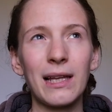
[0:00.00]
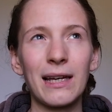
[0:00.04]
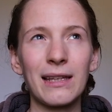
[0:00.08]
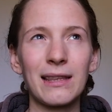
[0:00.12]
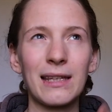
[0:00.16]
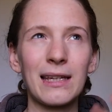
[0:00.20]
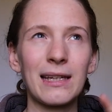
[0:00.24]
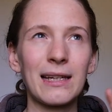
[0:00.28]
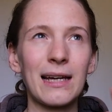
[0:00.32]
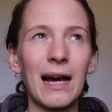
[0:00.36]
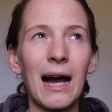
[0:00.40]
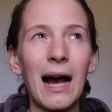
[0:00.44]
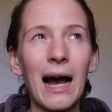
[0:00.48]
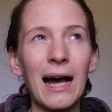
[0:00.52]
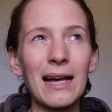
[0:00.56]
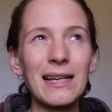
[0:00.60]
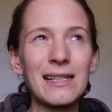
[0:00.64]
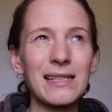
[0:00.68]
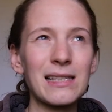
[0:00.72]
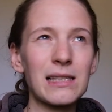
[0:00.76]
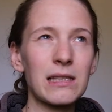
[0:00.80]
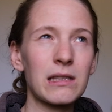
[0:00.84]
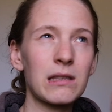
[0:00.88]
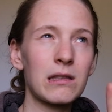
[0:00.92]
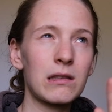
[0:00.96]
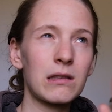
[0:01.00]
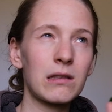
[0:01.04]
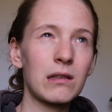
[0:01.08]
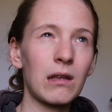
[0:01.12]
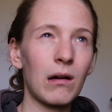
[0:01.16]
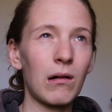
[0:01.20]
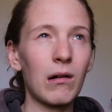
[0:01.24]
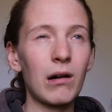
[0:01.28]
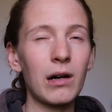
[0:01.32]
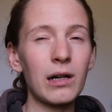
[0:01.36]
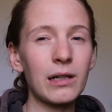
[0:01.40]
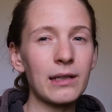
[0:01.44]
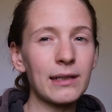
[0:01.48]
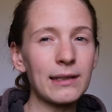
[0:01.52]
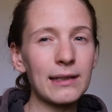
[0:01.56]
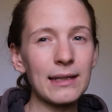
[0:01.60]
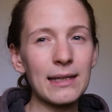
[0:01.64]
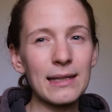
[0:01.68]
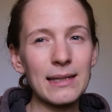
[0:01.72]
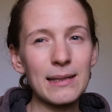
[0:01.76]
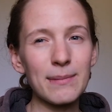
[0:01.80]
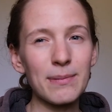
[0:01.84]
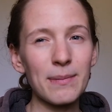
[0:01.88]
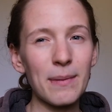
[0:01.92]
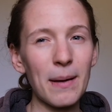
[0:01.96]
I think I started
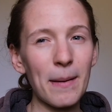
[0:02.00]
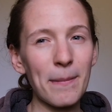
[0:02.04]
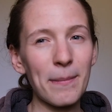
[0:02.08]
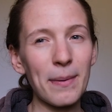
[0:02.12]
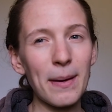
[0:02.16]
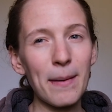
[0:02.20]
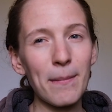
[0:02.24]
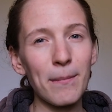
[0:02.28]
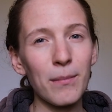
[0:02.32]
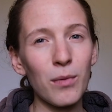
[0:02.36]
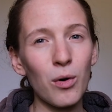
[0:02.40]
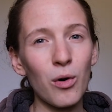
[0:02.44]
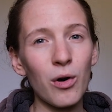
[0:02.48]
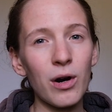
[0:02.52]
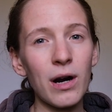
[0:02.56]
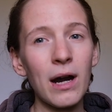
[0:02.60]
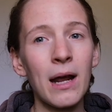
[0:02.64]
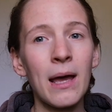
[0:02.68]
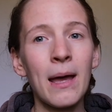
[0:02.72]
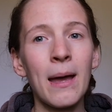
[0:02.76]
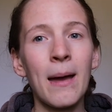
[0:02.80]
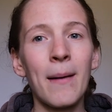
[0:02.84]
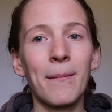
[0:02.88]
it a bit more,